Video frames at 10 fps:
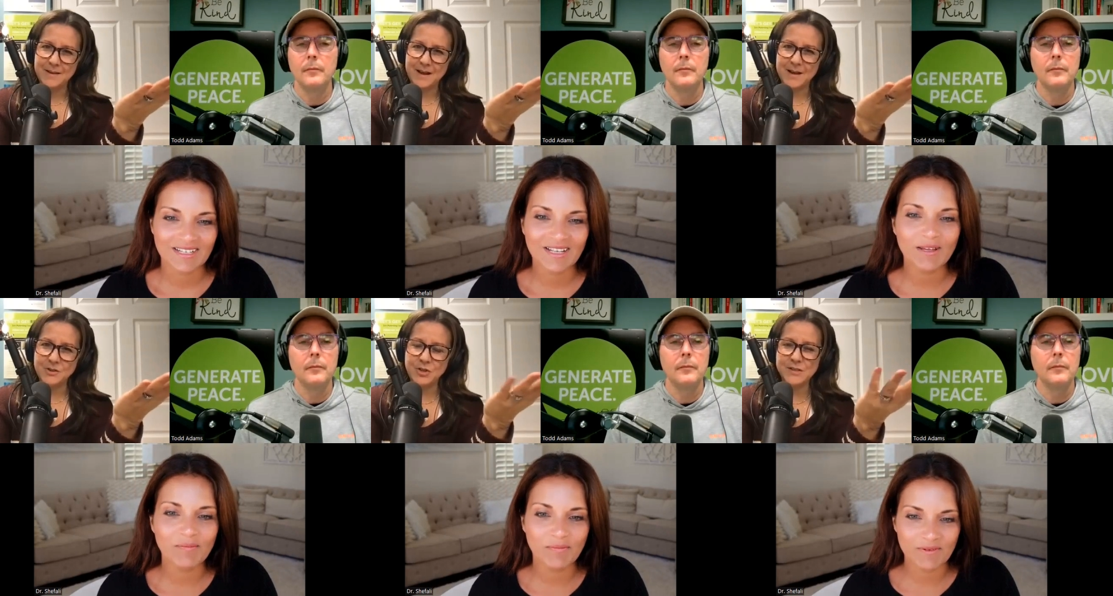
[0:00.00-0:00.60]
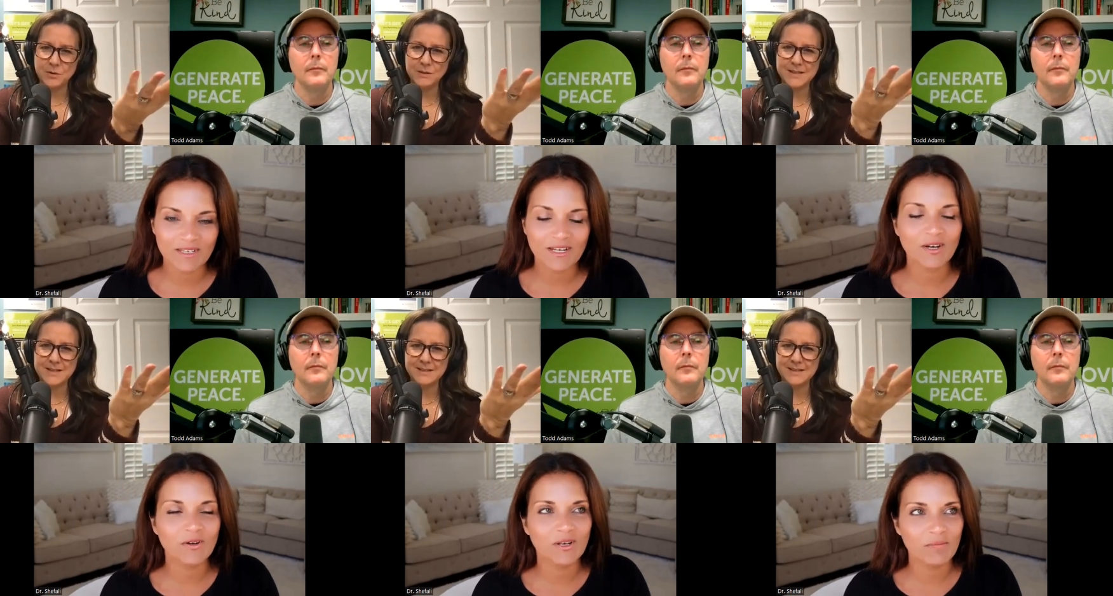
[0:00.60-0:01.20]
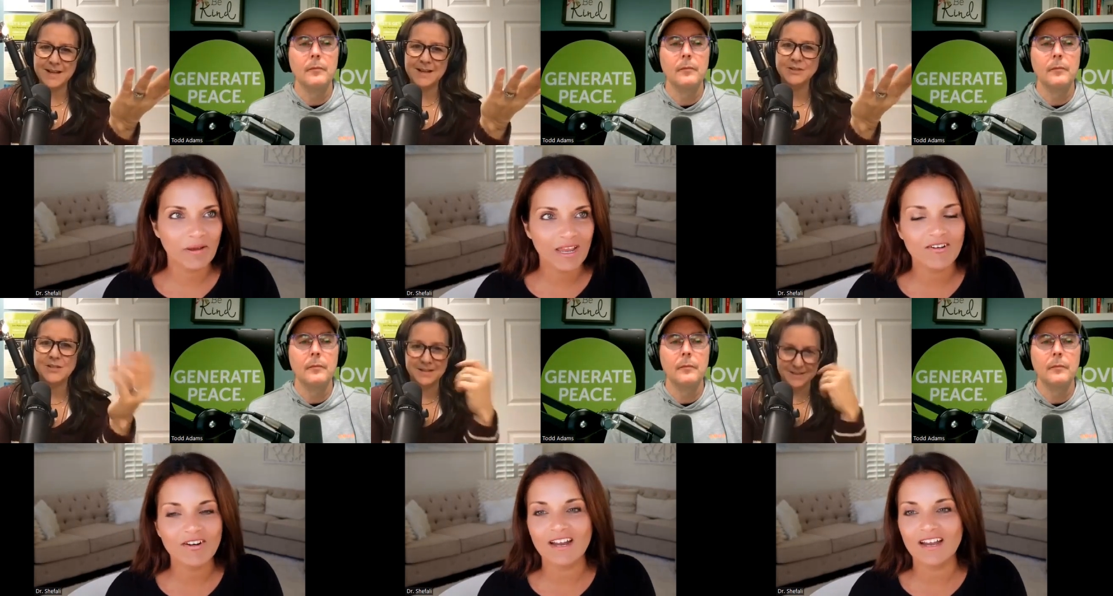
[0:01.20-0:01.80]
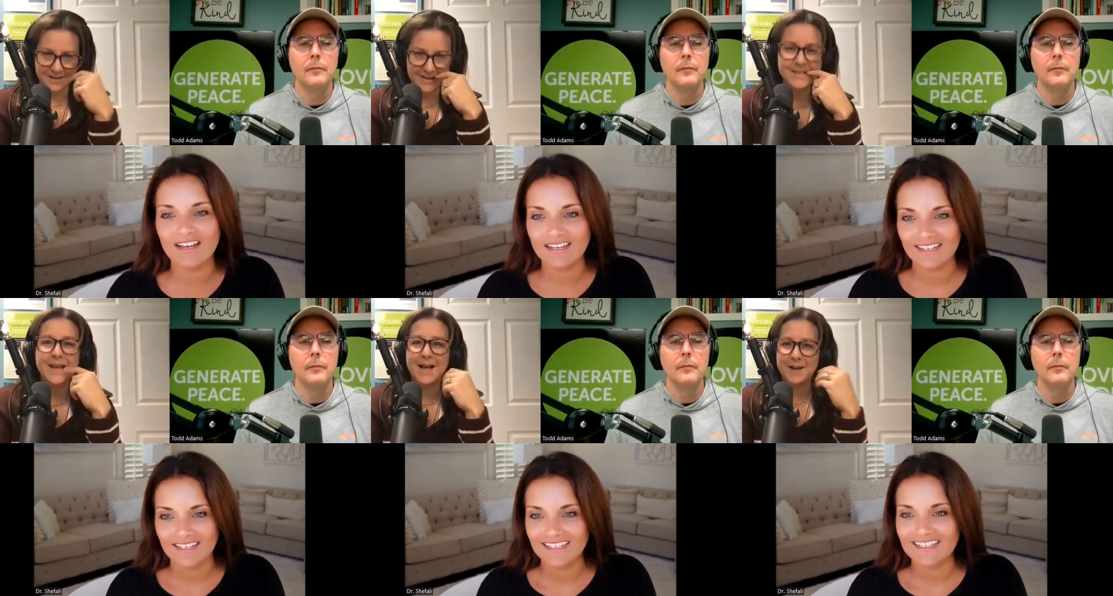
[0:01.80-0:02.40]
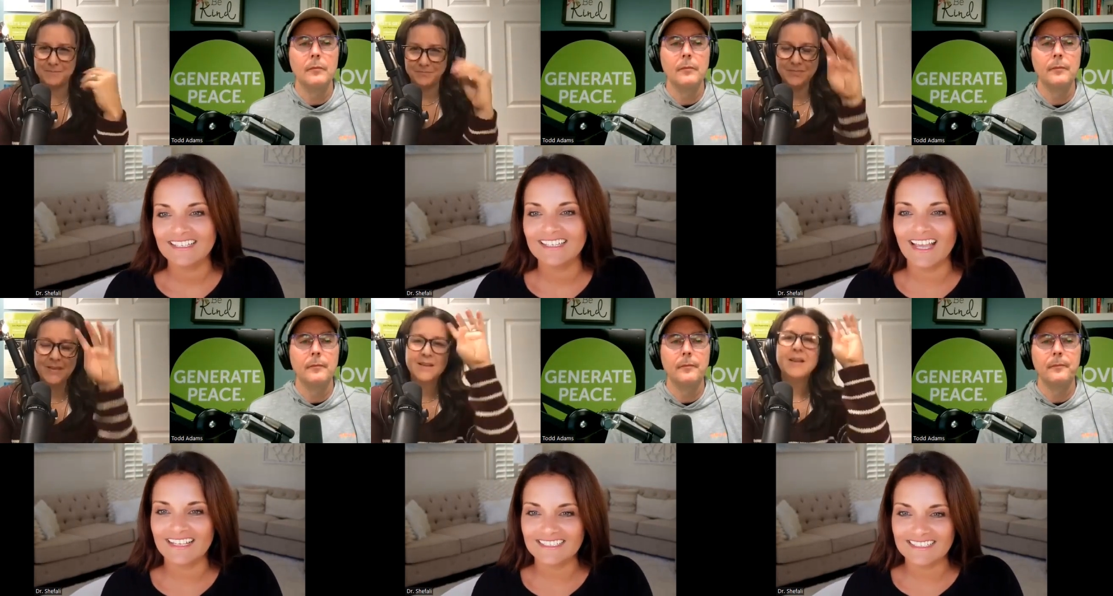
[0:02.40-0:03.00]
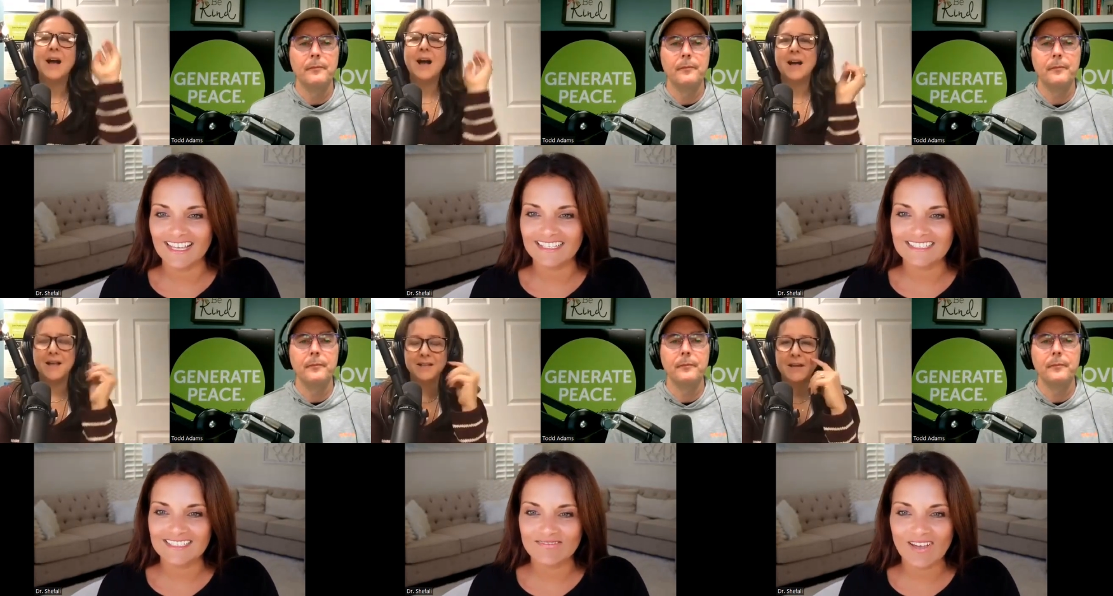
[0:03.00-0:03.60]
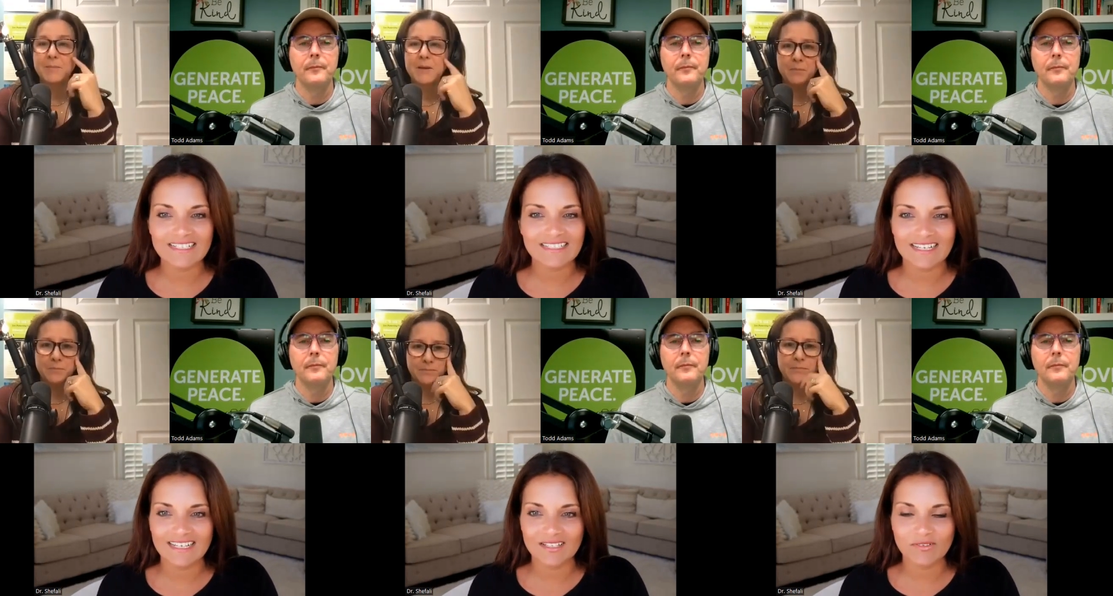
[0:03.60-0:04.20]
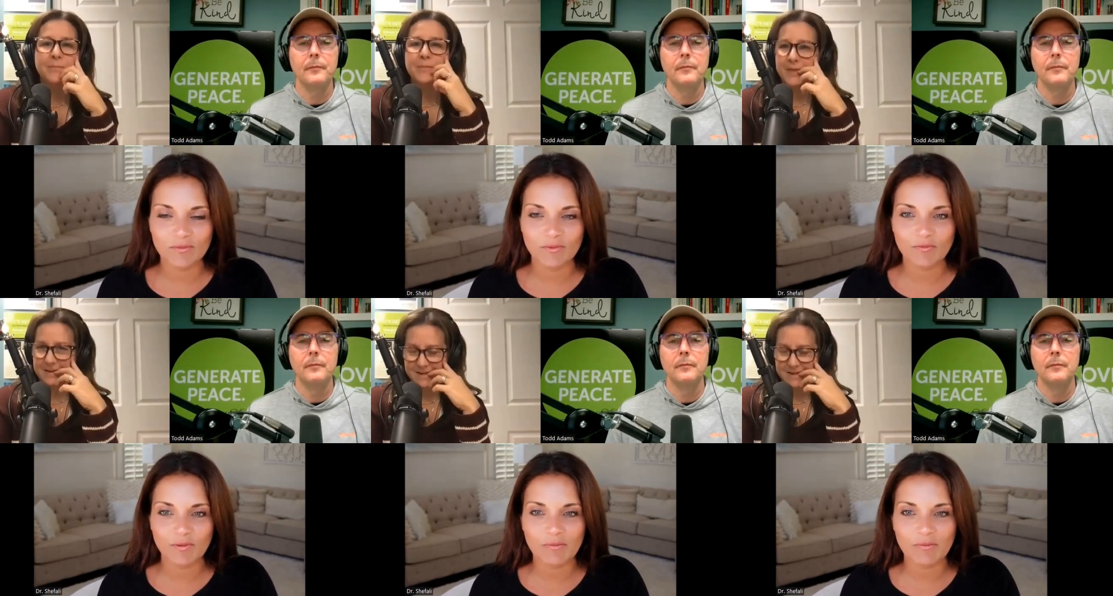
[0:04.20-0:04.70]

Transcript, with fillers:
Speaker 1: uh, she's a holistic yeah yes yeah like fascinating people- group